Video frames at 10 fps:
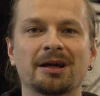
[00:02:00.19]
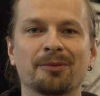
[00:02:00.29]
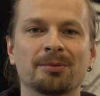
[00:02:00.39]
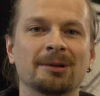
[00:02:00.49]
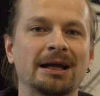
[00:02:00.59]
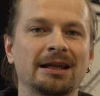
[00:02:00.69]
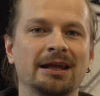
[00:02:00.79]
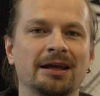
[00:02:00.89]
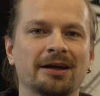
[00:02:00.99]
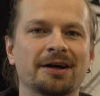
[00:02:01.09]
up
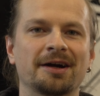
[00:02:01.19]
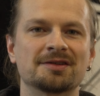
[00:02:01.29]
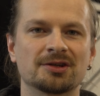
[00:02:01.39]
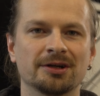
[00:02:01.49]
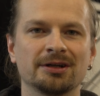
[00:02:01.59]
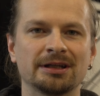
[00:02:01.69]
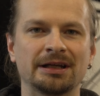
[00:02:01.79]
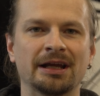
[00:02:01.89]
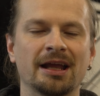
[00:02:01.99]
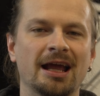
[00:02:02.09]
Lightning cards
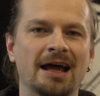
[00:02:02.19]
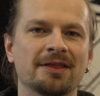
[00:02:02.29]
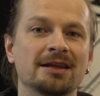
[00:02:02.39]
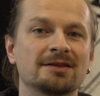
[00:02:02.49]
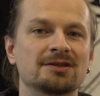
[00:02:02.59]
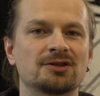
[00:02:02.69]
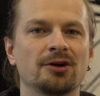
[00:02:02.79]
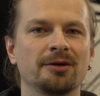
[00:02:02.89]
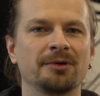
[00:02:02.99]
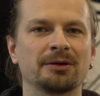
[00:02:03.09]
early and then
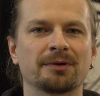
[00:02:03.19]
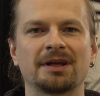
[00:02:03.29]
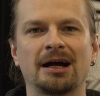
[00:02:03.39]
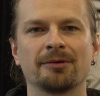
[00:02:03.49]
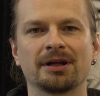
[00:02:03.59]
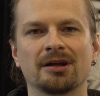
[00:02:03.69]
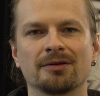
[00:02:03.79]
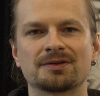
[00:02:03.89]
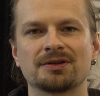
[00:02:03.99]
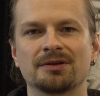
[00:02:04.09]
determine whether I want to go
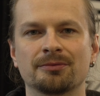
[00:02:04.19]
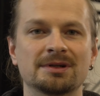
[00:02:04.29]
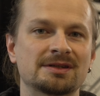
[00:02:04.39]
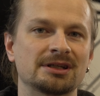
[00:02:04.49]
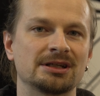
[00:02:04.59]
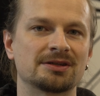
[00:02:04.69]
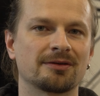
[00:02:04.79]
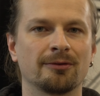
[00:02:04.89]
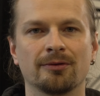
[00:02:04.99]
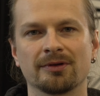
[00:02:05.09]
into the Wizard
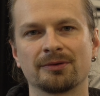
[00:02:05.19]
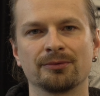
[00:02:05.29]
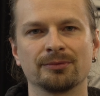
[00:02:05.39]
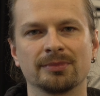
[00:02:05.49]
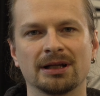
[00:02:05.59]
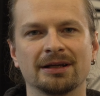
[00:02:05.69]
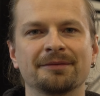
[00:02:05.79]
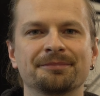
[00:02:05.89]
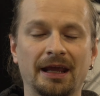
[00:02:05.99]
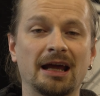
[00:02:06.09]
or the Runeblade.
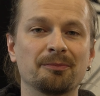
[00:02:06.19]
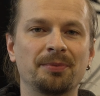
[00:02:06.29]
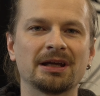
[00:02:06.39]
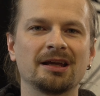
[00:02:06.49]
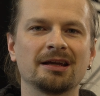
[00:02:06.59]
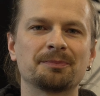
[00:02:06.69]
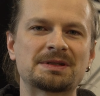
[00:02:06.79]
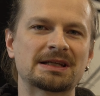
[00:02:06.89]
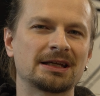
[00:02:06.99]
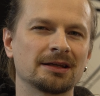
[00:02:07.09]
And picking a
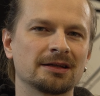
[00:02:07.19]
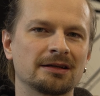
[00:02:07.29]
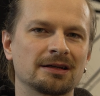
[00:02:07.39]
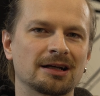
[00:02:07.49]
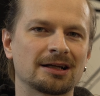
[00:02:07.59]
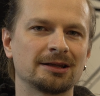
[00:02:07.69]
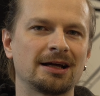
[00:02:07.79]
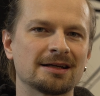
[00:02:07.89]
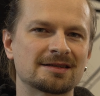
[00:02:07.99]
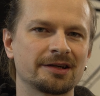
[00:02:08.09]
particular
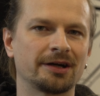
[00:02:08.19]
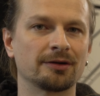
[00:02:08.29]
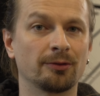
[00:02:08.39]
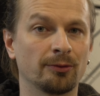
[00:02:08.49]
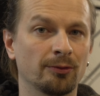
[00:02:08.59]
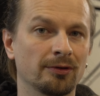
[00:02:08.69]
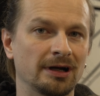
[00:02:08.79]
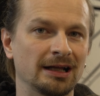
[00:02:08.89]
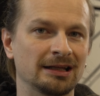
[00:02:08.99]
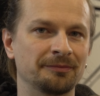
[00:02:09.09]
class card or
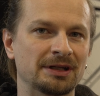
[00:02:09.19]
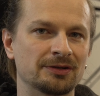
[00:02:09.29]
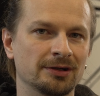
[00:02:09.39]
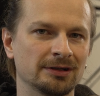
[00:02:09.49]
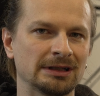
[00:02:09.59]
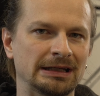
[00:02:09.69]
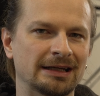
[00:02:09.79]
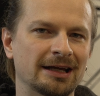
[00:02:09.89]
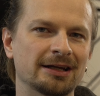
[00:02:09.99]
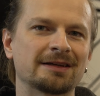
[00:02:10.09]
element early
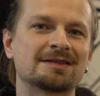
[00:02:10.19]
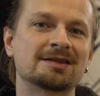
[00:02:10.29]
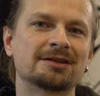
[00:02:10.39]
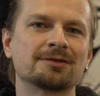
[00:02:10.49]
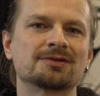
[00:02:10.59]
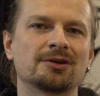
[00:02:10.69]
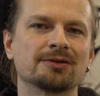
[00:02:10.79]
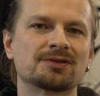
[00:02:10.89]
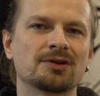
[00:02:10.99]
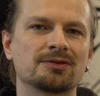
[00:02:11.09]
kind of signals
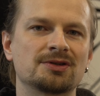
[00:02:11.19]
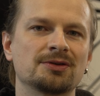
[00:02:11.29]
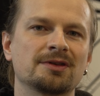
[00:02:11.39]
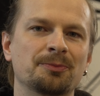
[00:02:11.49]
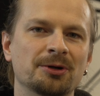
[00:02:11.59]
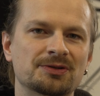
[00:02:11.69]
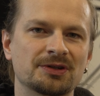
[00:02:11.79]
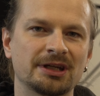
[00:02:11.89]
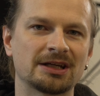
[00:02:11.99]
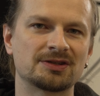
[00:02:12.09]
also to the
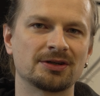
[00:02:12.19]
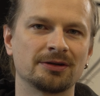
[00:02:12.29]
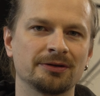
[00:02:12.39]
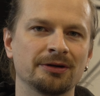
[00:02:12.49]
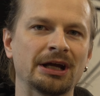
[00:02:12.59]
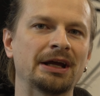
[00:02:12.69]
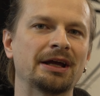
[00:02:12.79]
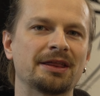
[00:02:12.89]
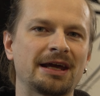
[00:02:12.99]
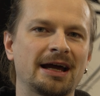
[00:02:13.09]
person next to you
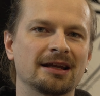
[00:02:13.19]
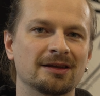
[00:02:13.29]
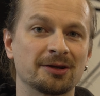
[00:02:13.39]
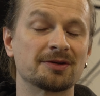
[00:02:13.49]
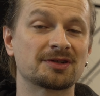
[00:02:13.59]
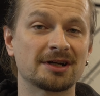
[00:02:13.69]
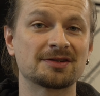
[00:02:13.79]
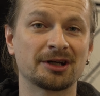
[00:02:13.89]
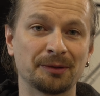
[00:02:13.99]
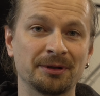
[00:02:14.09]
that those cards
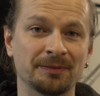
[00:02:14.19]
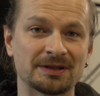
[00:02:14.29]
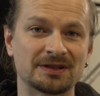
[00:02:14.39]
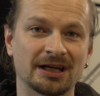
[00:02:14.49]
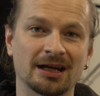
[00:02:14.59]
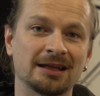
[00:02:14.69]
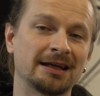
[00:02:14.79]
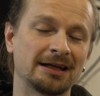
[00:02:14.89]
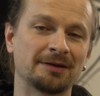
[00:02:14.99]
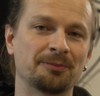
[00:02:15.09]
are going to be missing and
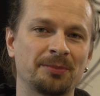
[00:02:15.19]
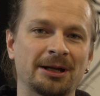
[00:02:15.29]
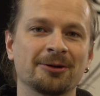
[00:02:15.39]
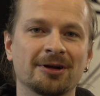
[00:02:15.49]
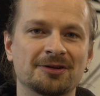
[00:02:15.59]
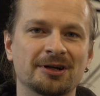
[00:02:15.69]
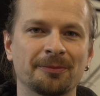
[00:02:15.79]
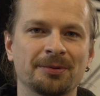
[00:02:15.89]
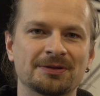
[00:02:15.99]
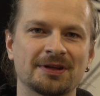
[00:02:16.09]
they better not
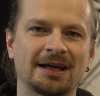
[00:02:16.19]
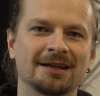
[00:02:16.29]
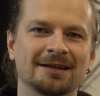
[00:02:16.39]
jump into that